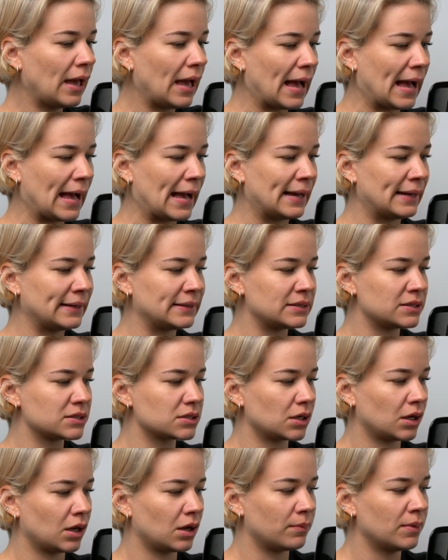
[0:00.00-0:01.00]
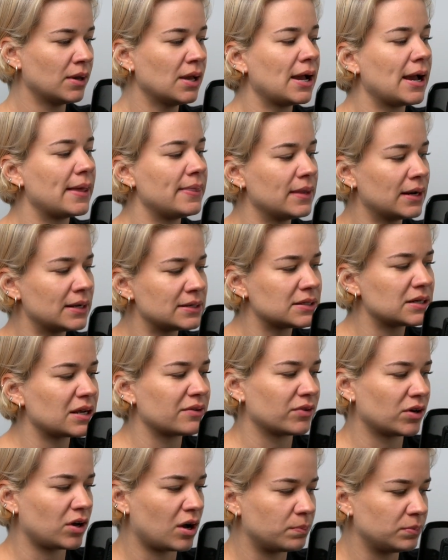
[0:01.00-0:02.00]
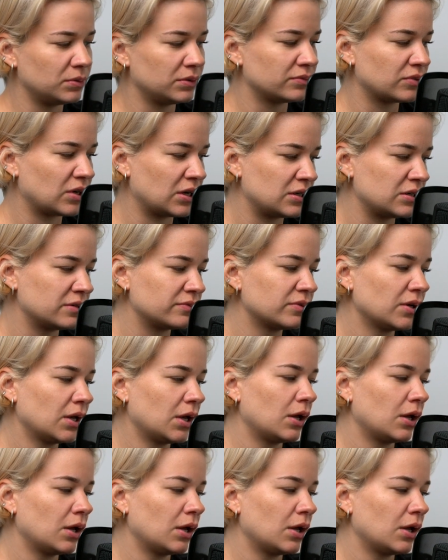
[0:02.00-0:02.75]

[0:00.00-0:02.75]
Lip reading: And then I did have a couple of kind of